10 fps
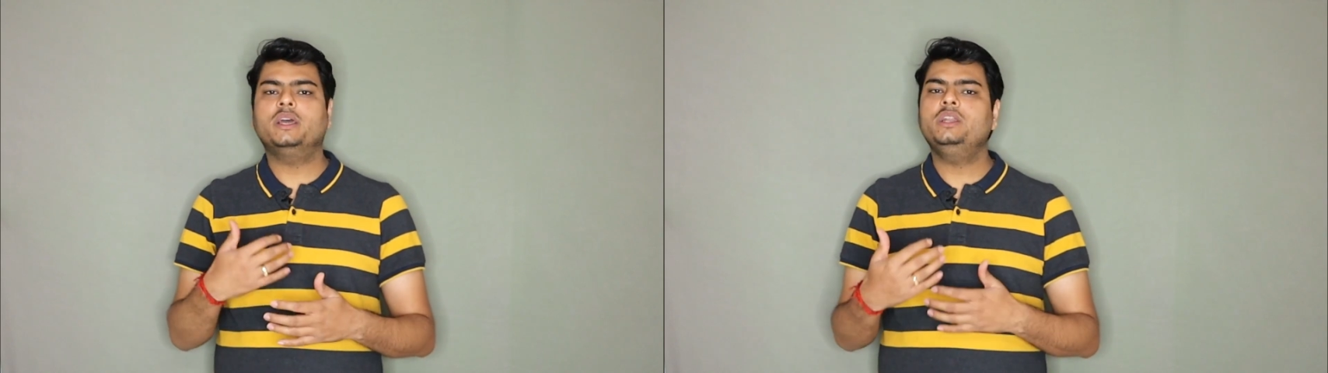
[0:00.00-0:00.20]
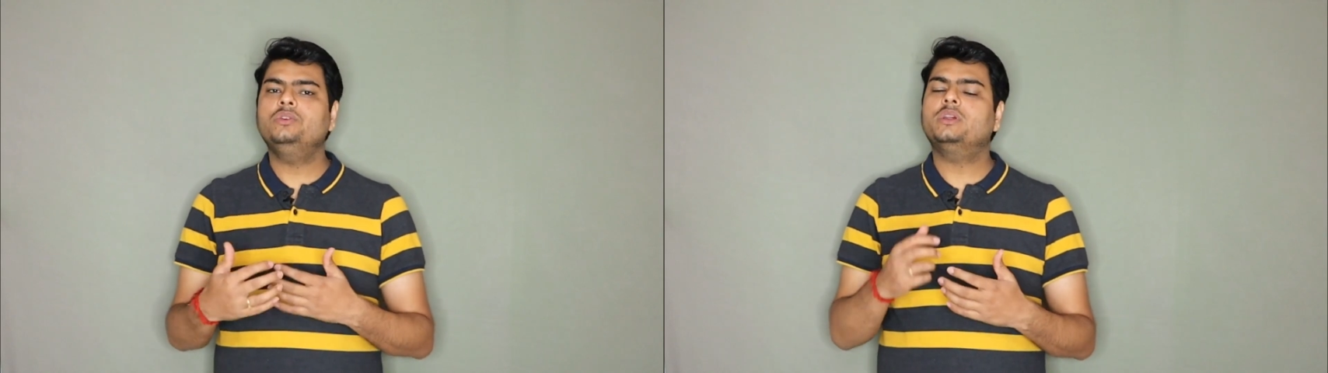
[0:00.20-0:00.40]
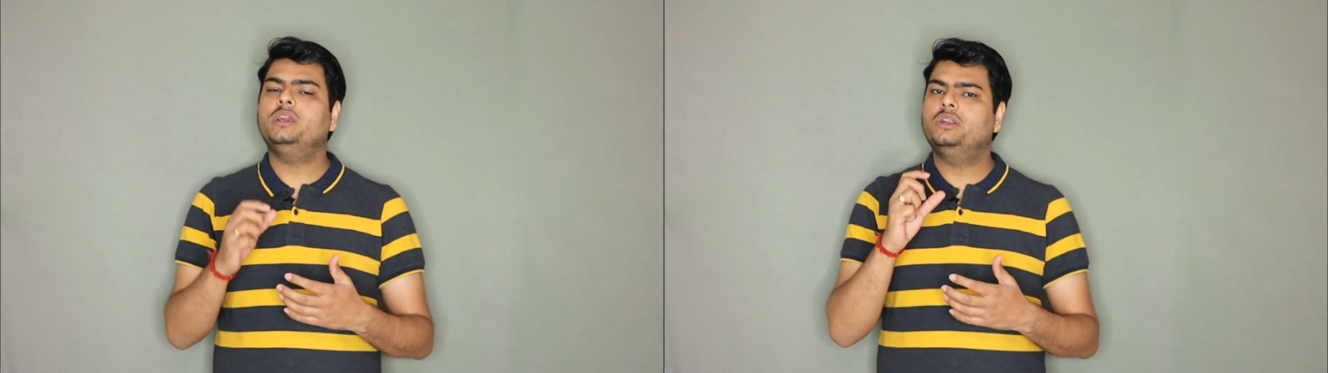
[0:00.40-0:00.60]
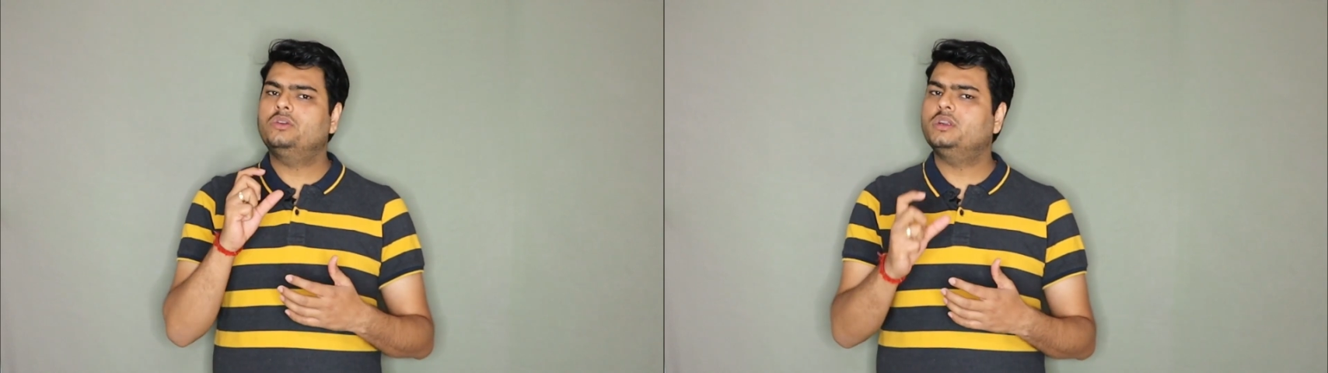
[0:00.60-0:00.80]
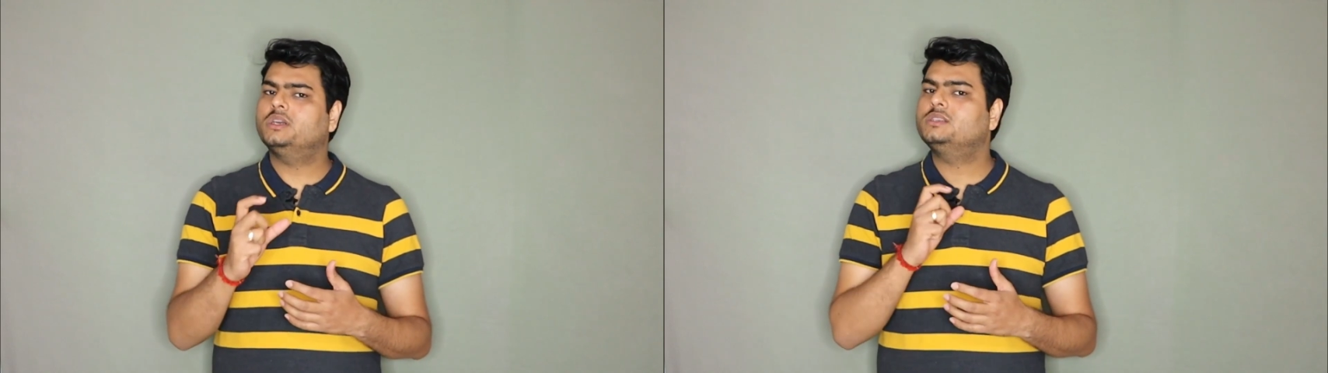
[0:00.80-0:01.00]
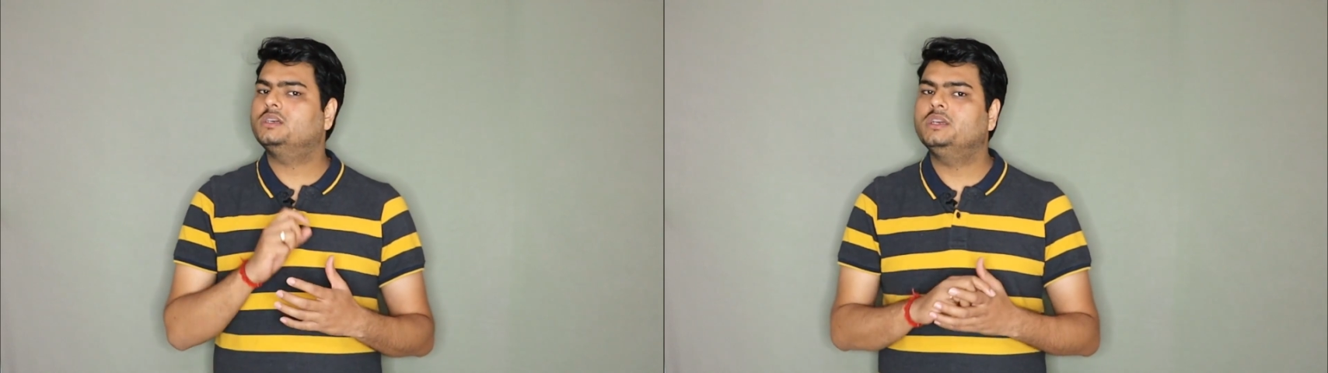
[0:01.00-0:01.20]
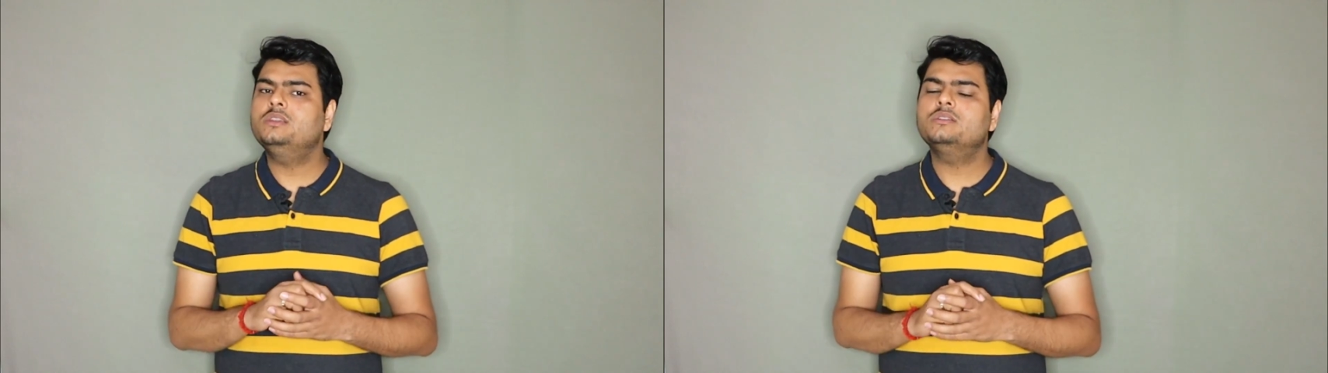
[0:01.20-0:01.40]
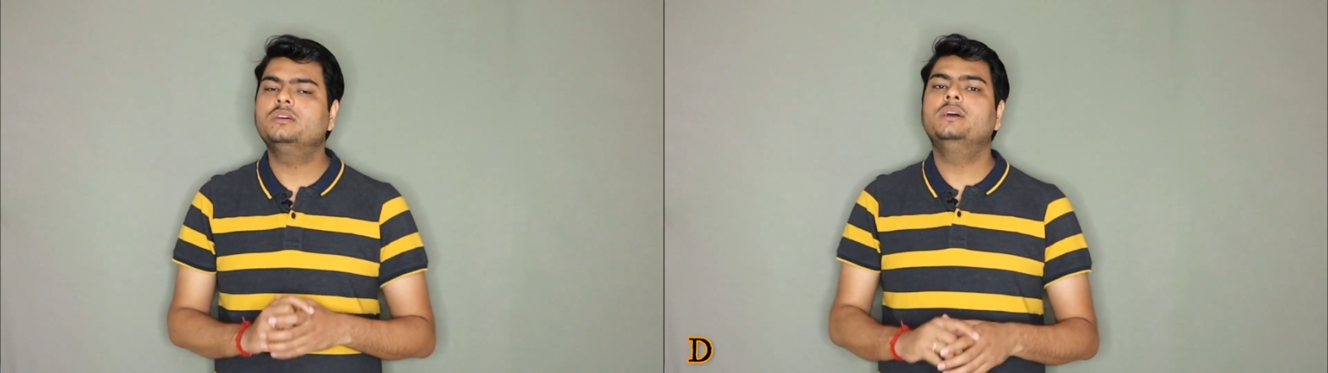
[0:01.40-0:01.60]
write your introduction
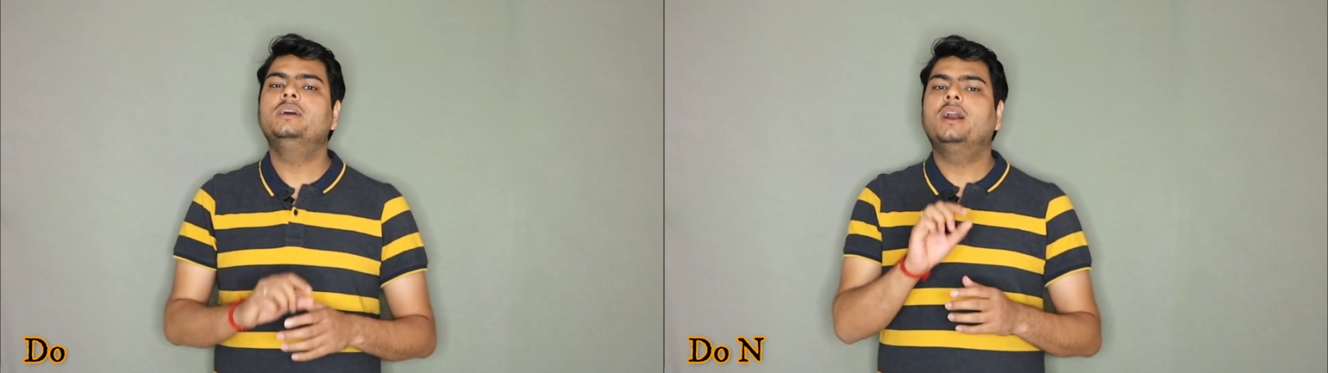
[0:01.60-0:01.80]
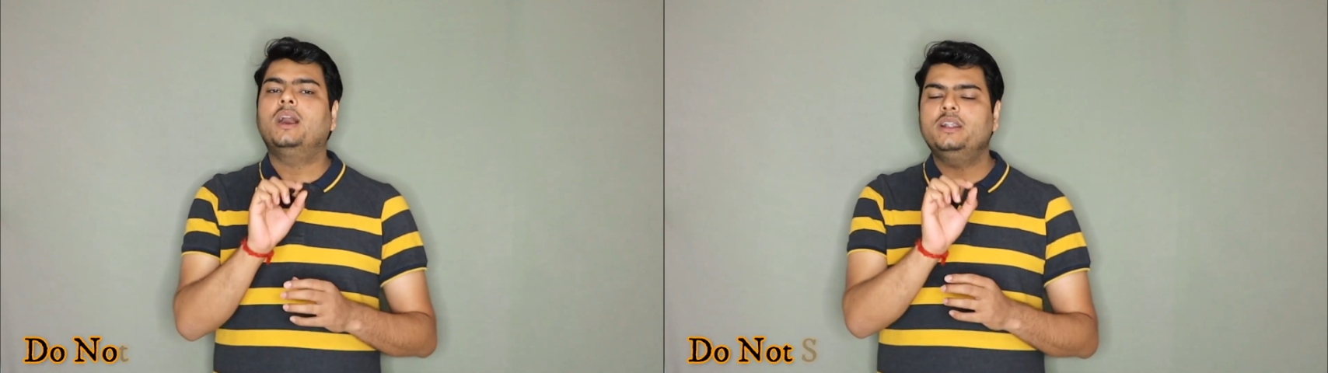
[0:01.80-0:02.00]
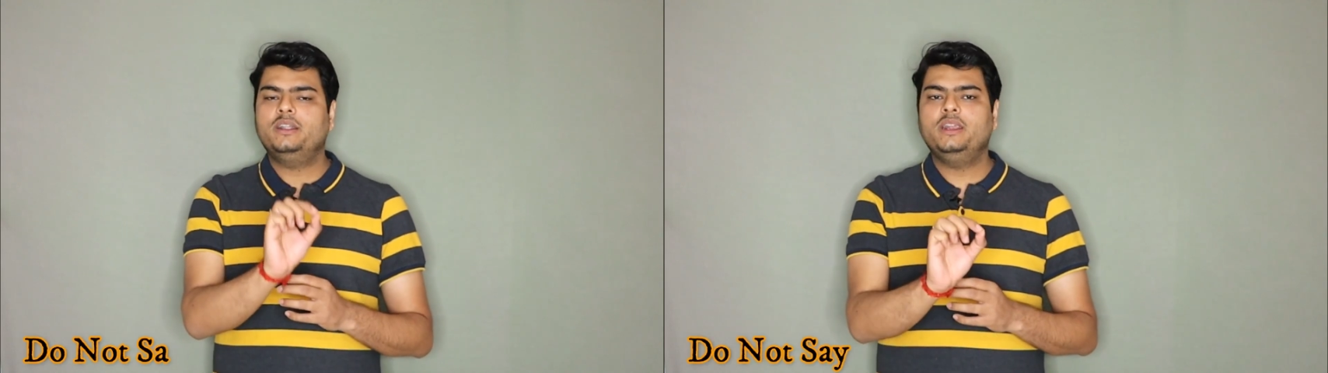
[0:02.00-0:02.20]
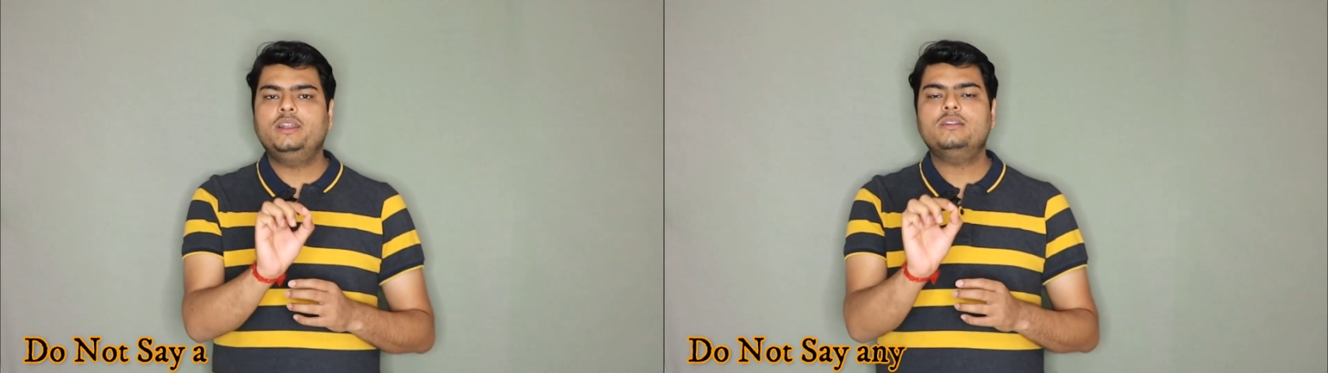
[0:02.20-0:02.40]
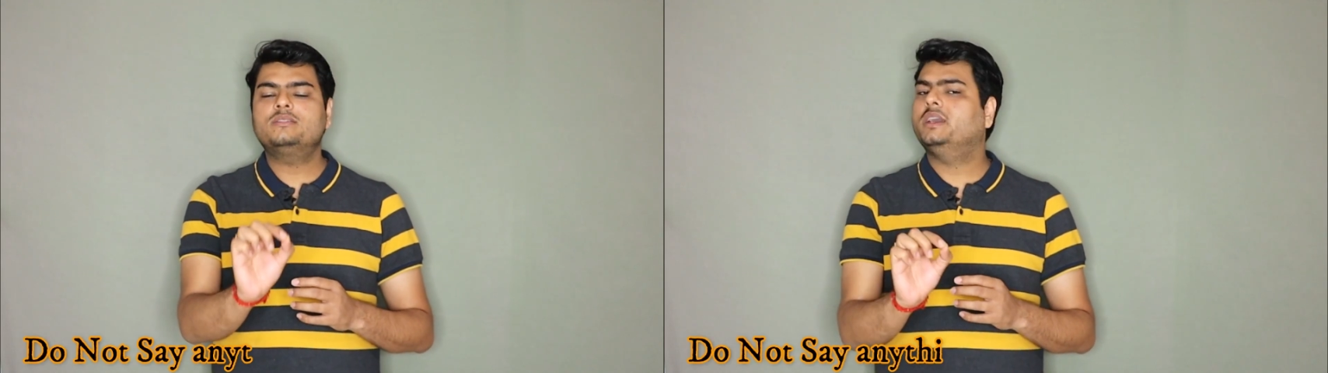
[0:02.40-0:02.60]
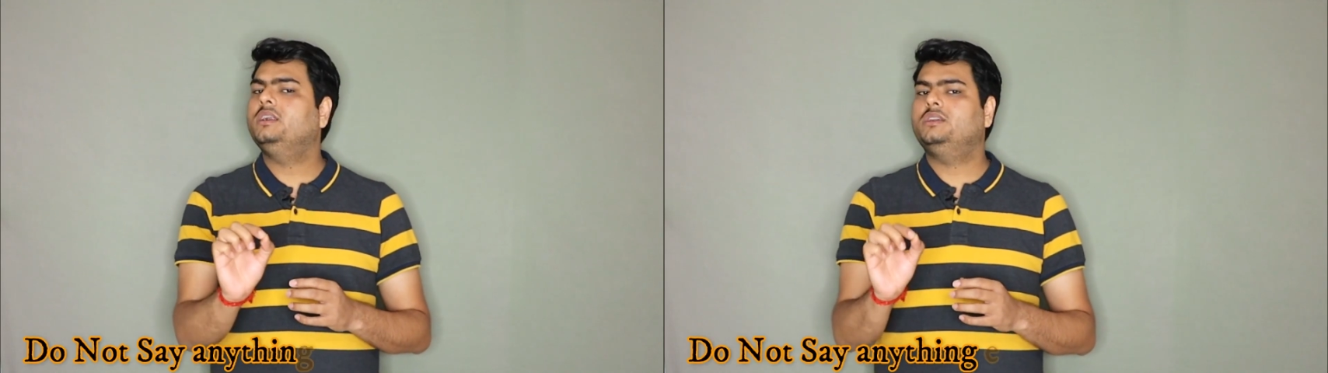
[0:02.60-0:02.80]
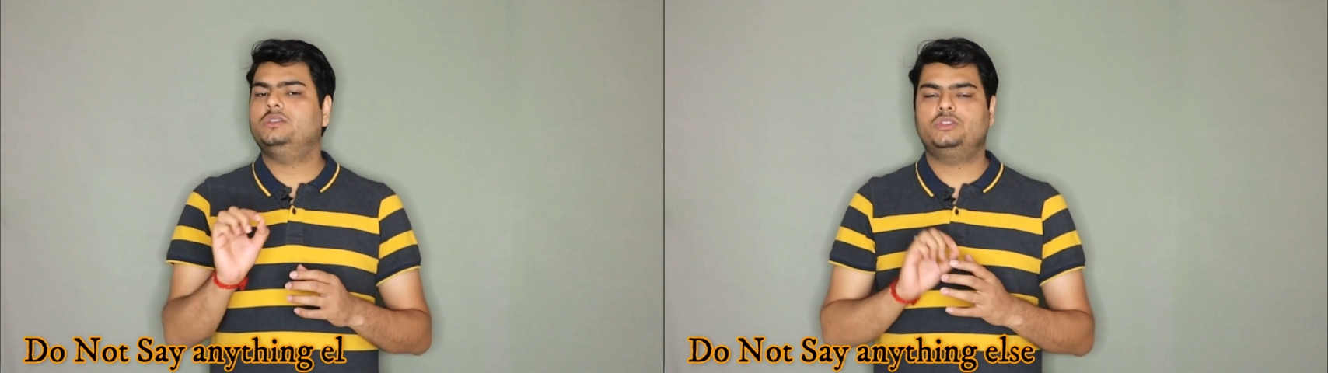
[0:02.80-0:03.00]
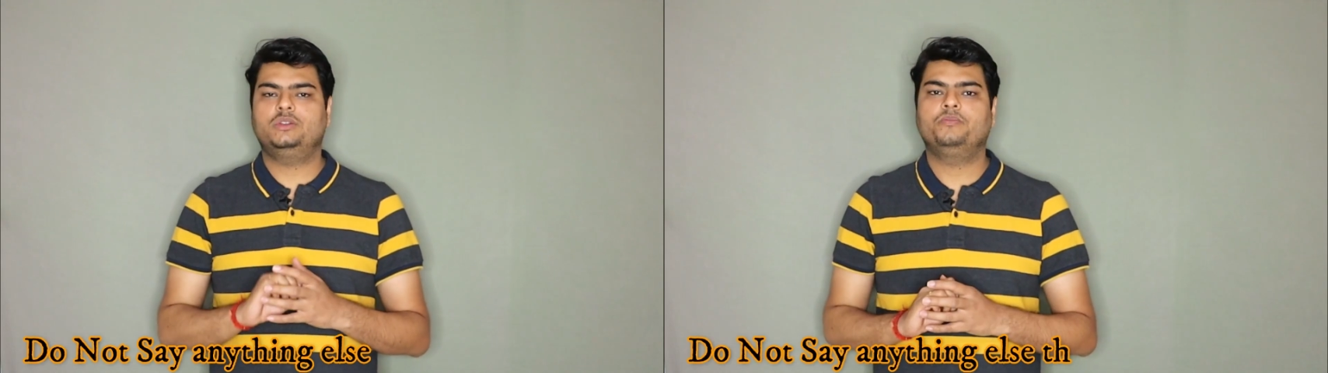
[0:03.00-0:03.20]
is a data
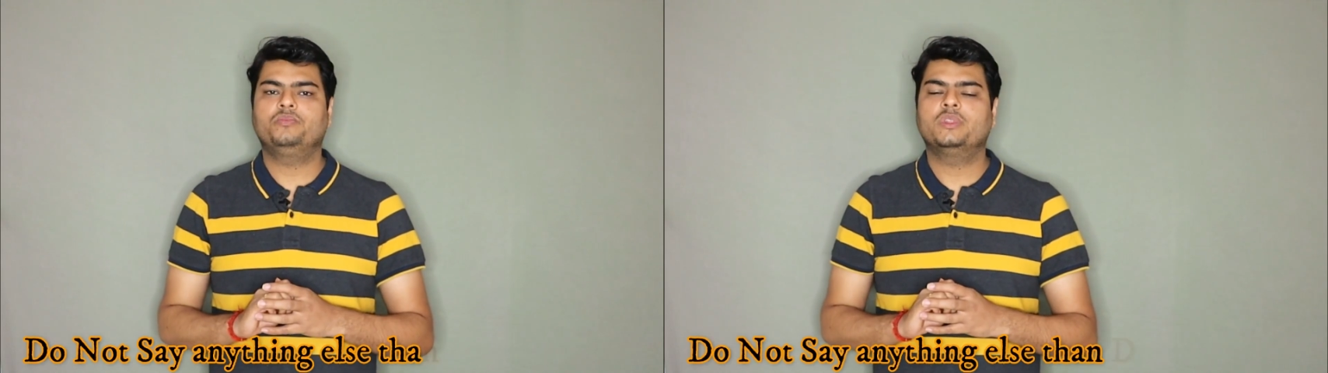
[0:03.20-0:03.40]
scientist